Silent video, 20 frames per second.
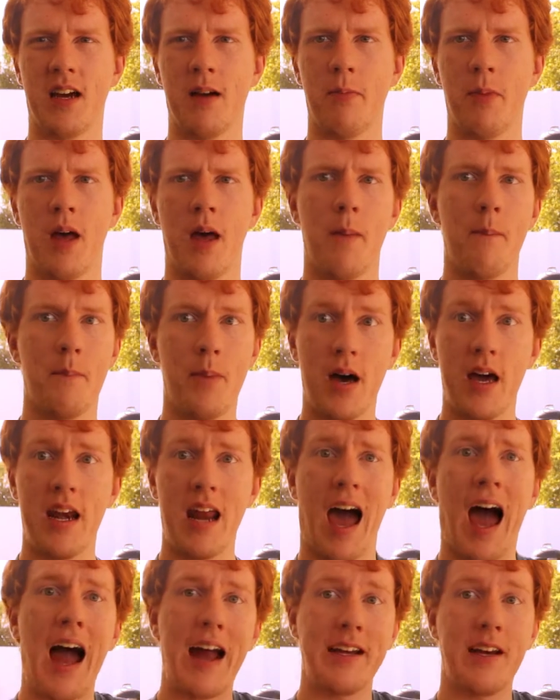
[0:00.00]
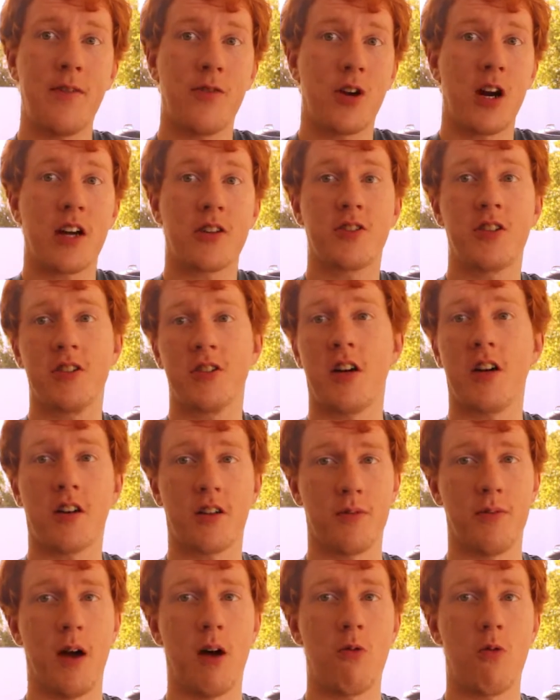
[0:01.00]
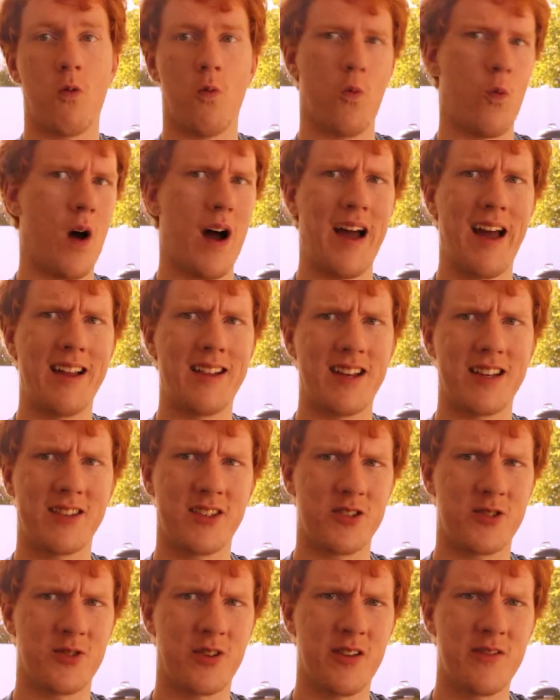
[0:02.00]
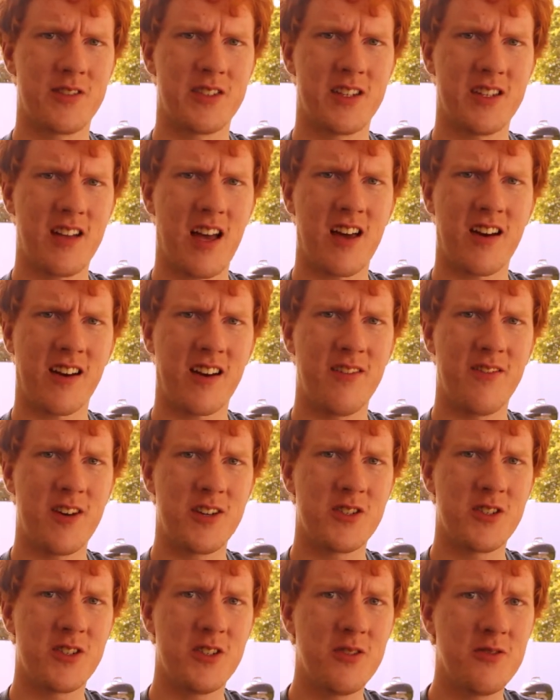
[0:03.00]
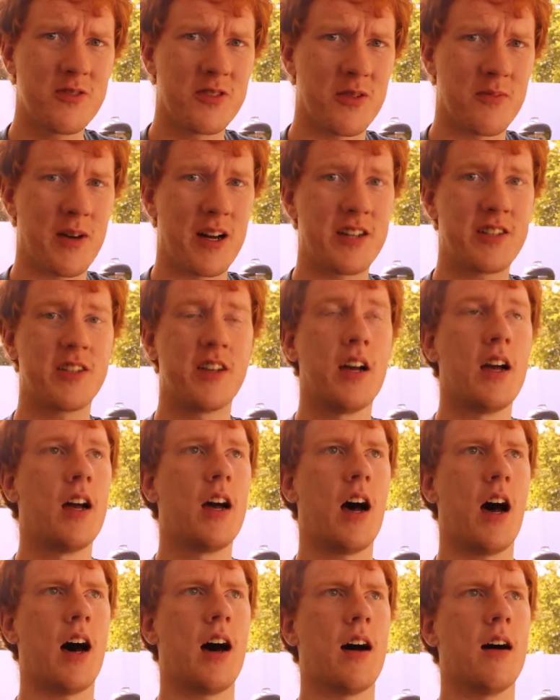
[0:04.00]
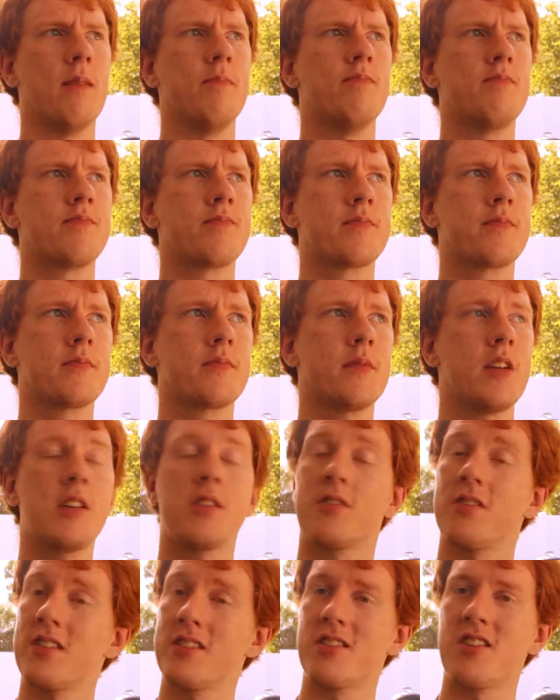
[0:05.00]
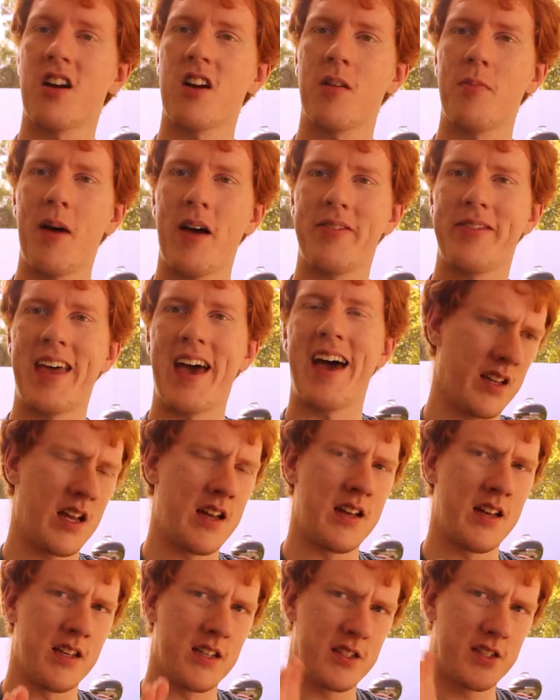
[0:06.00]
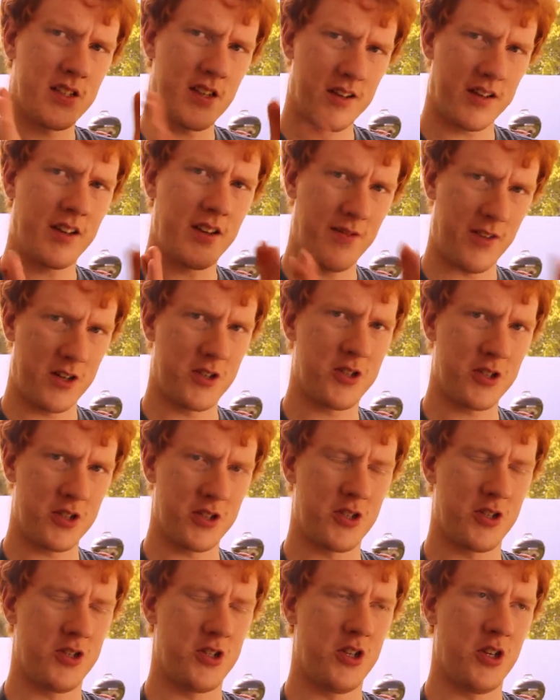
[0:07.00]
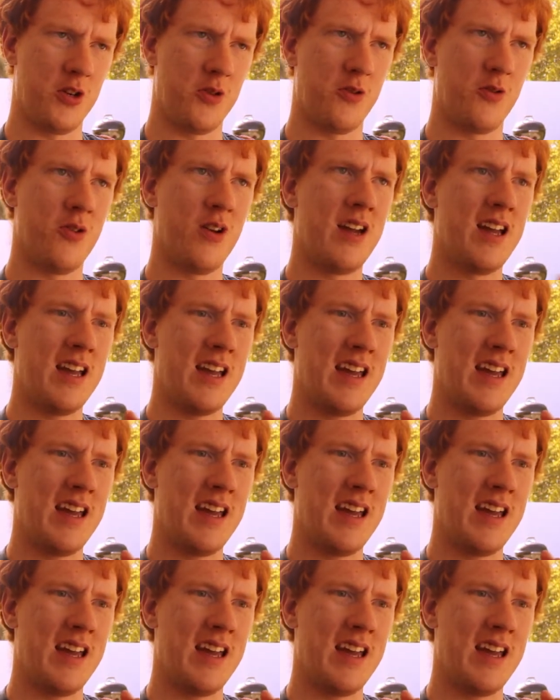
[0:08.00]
up. But I never actually talked about why I like the story of Sonic Adventure 2 so much. So let's talk about that. Sonic Adventures 2